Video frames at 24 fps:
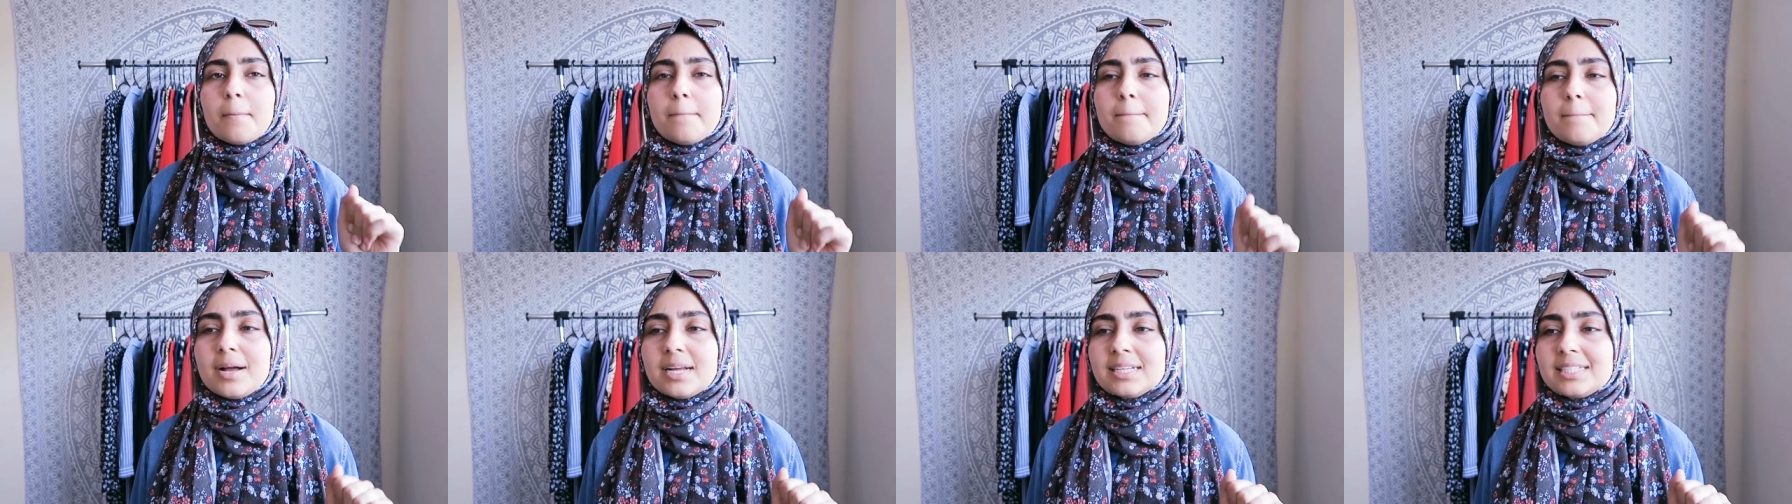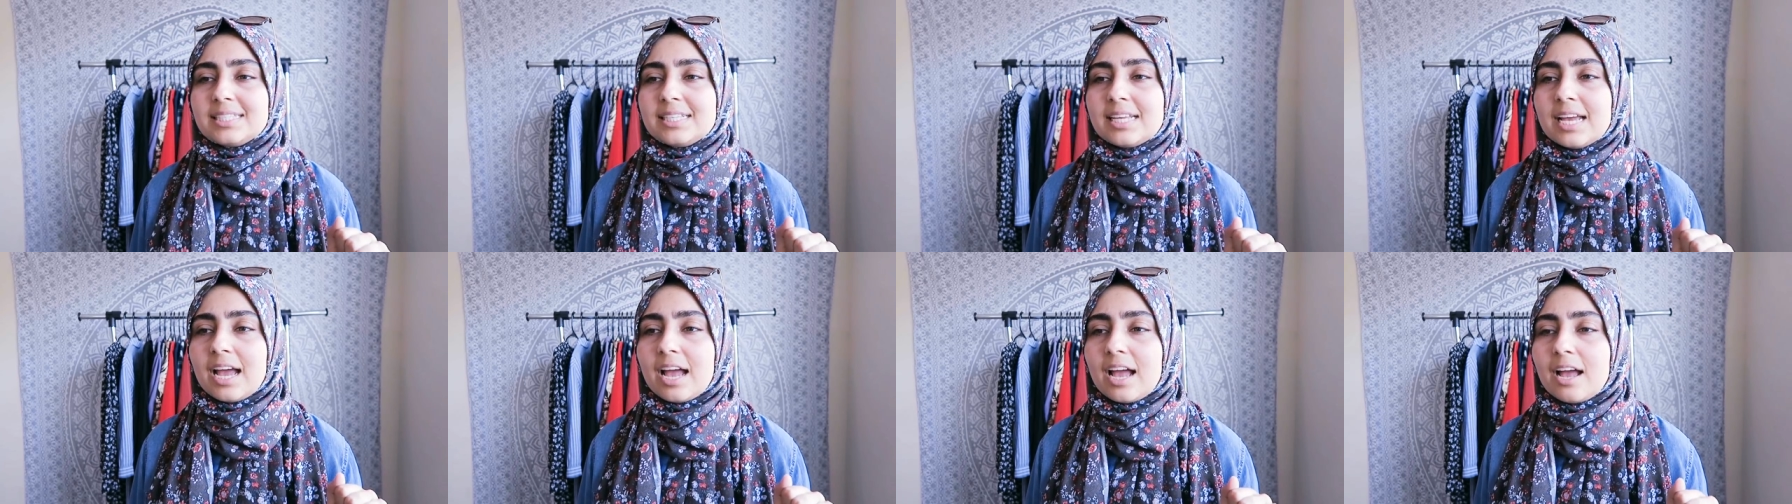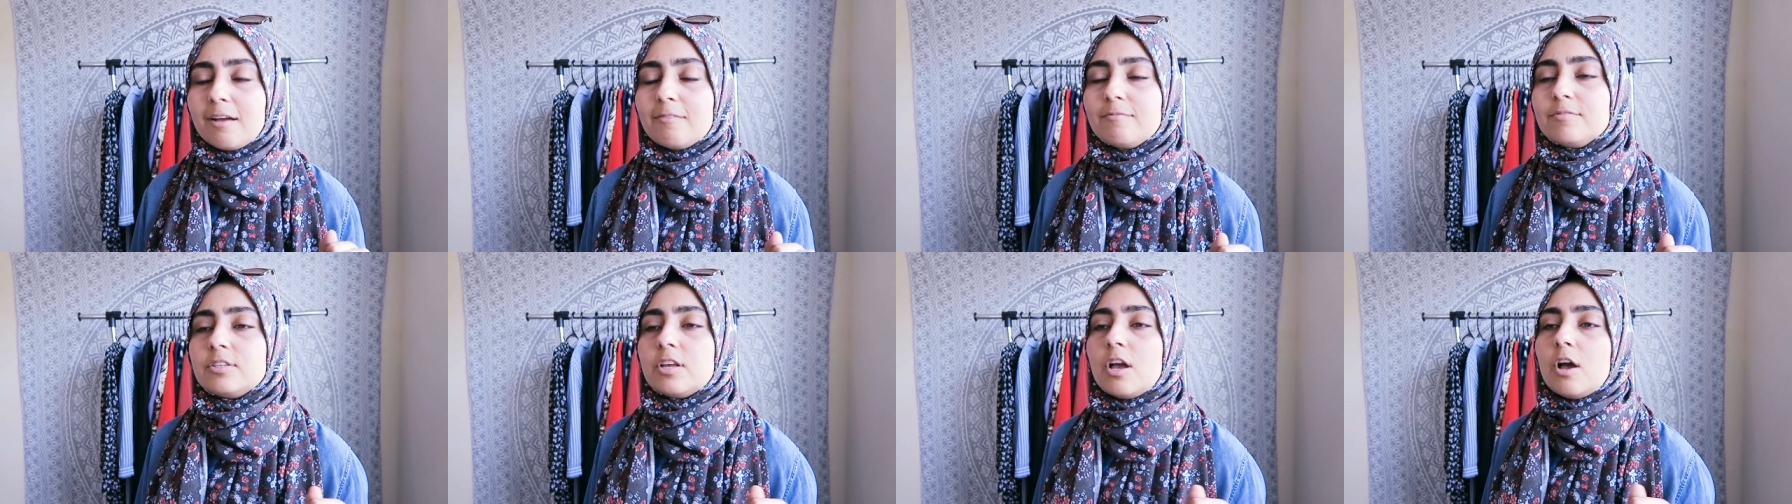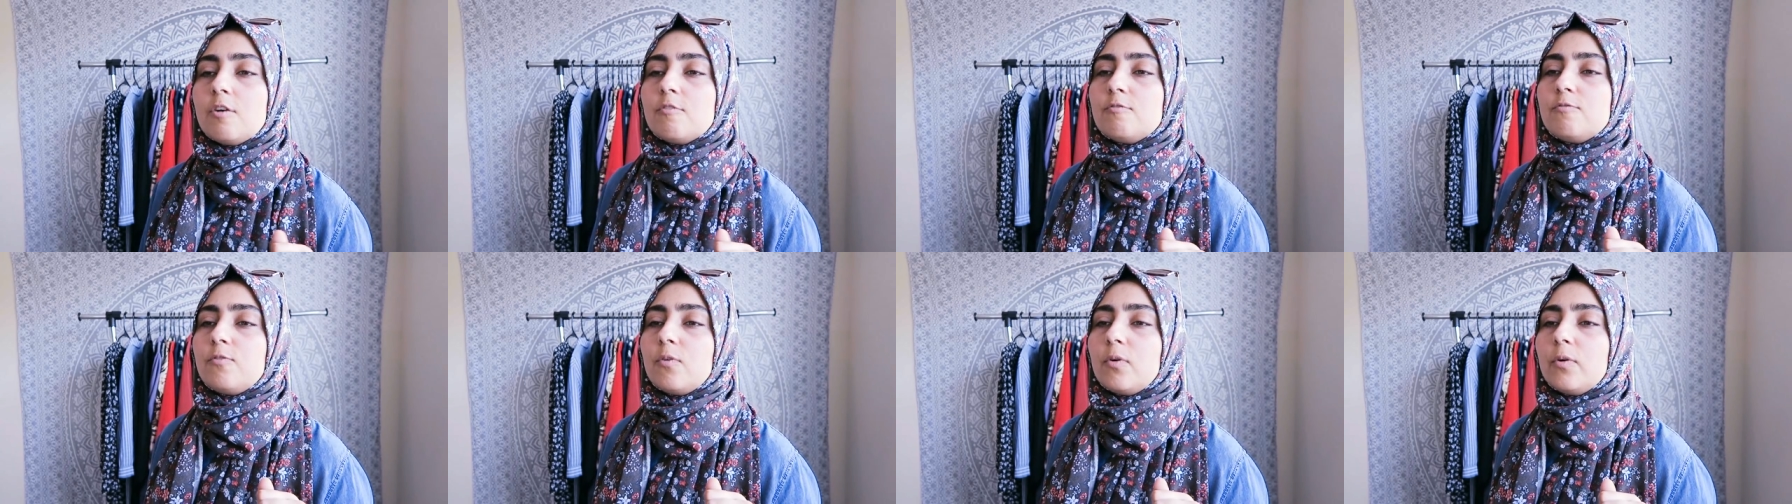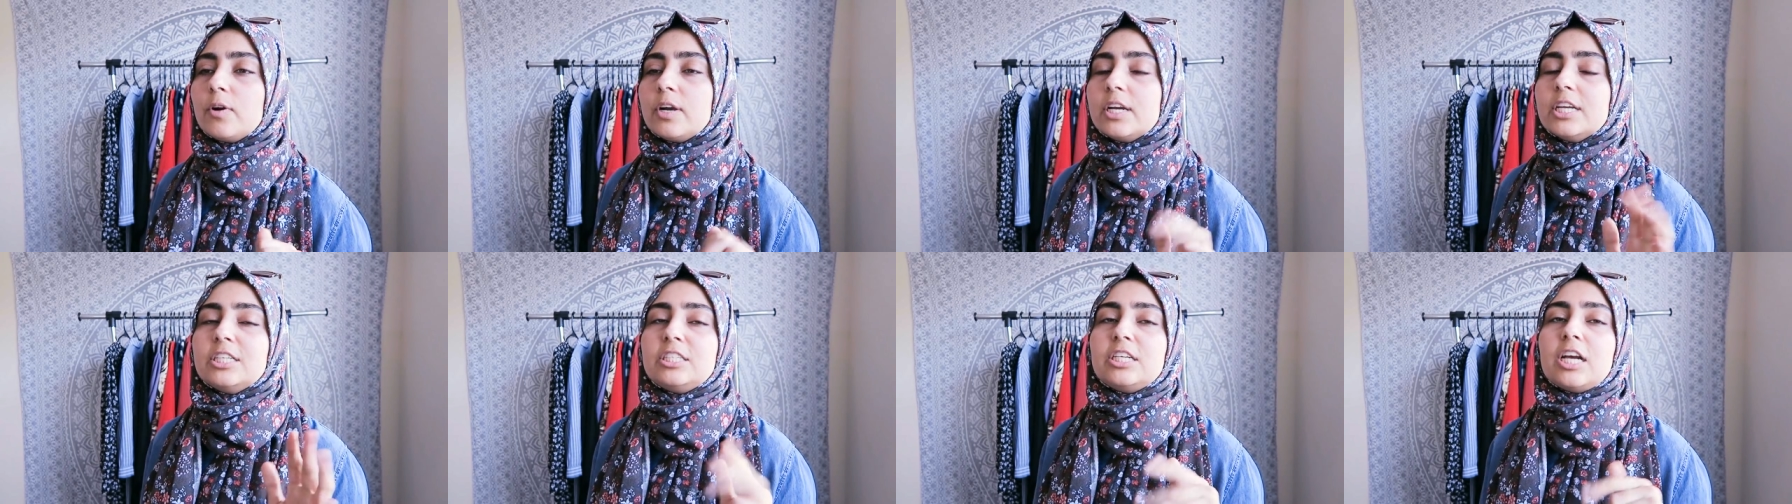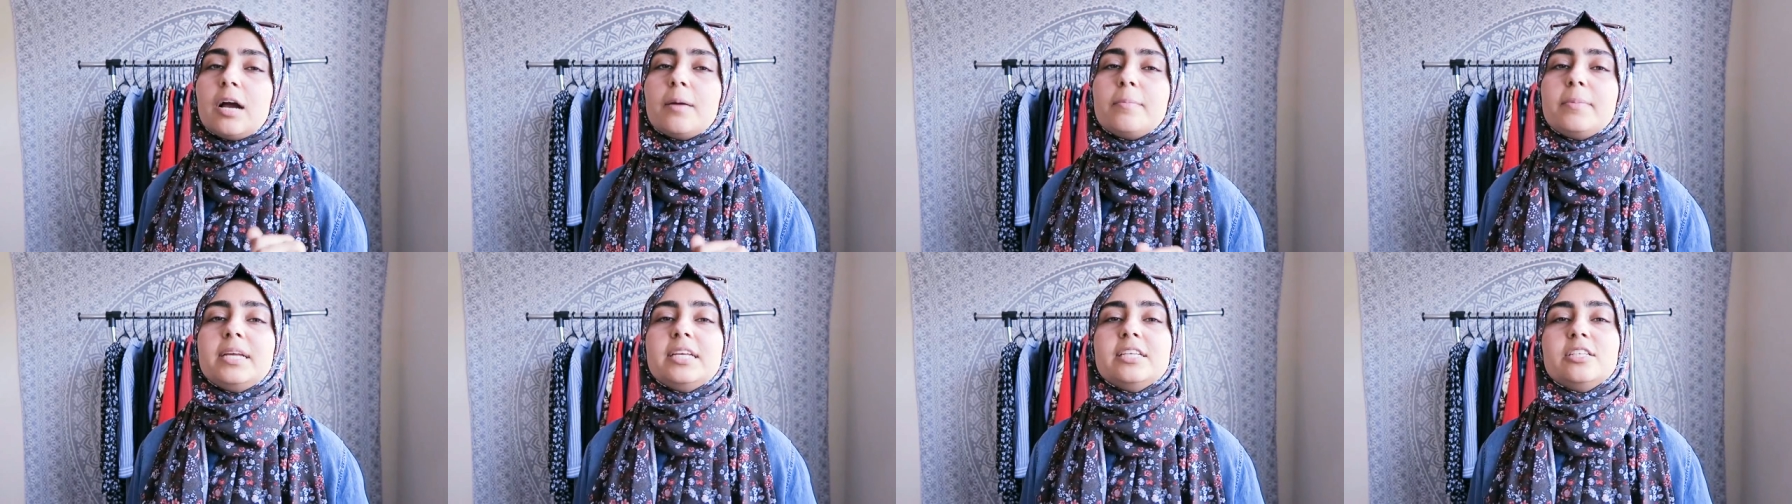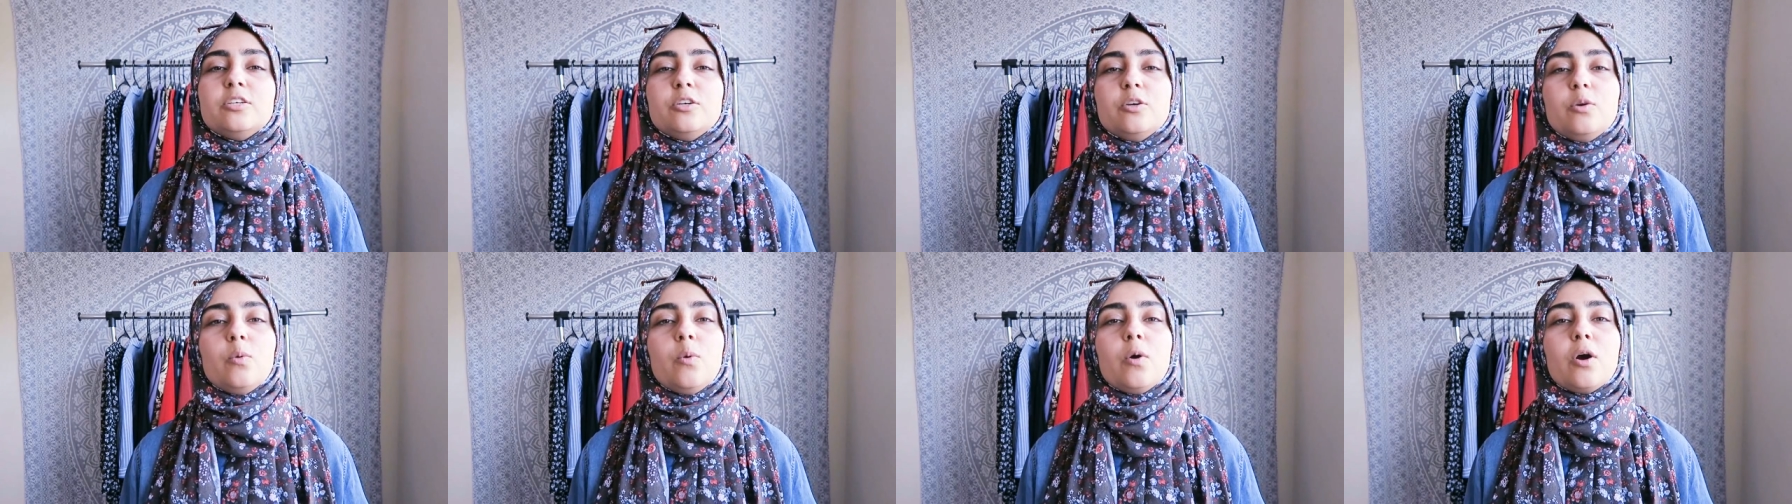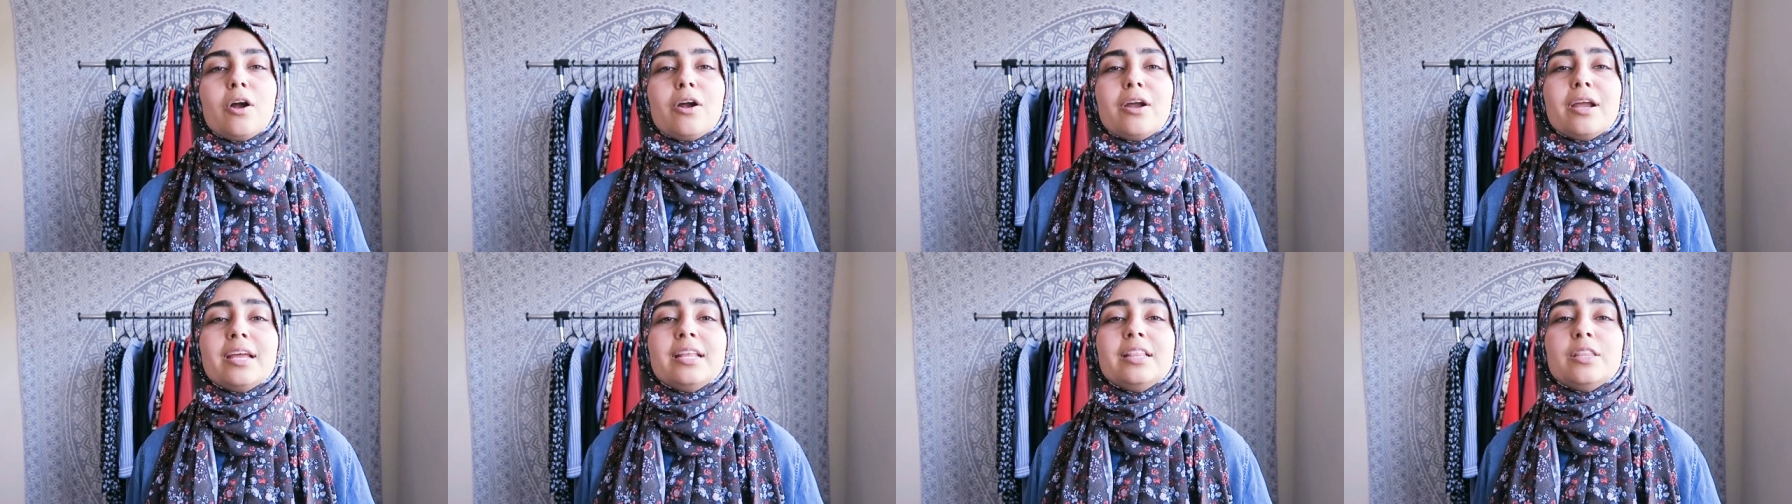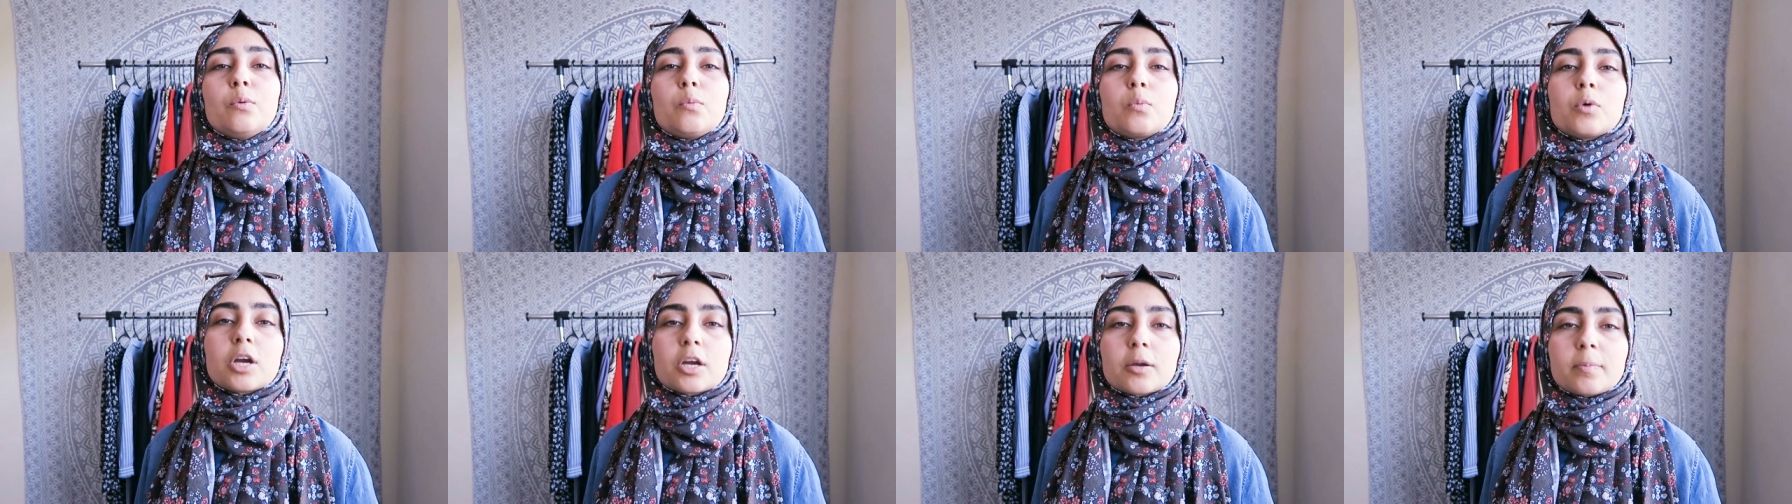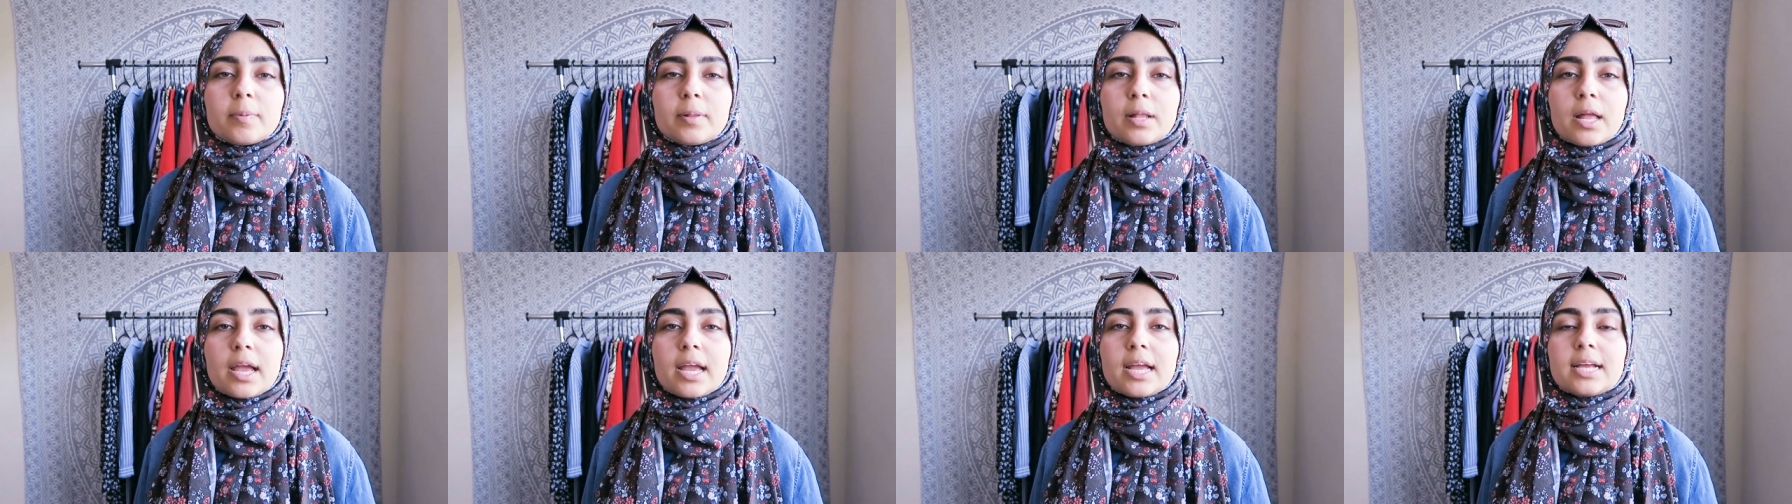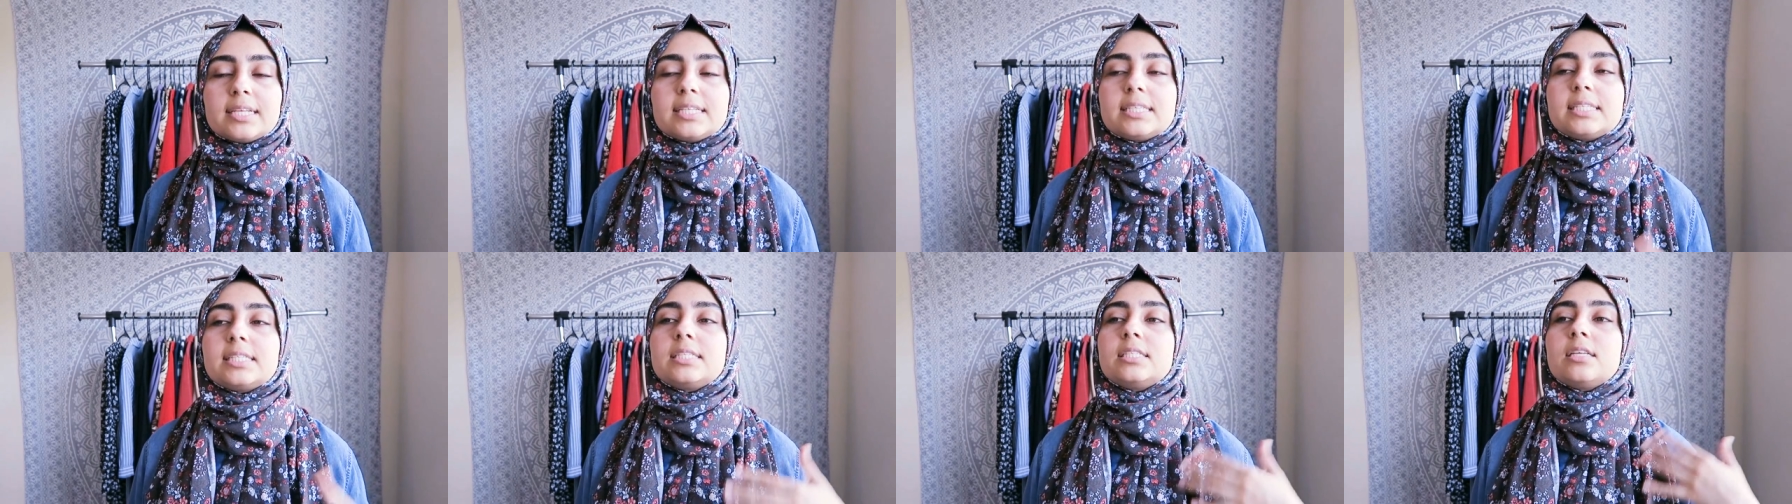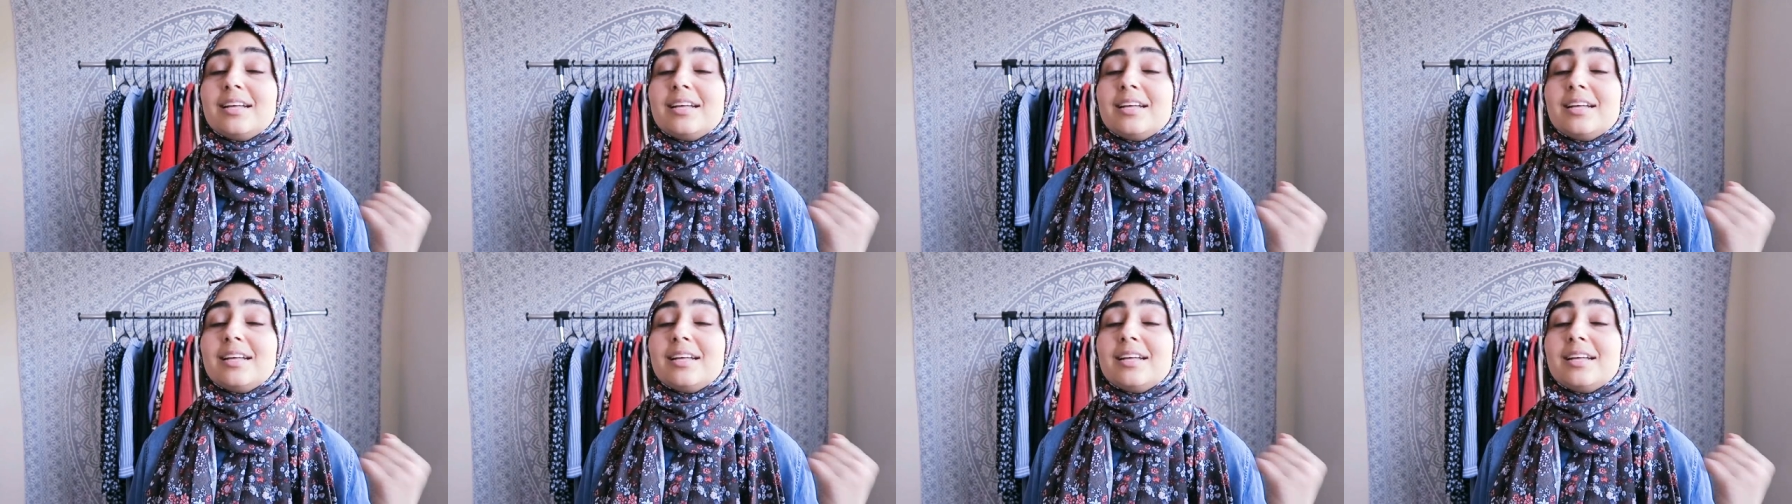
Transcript: must-haves for hijabis who are in the workplace.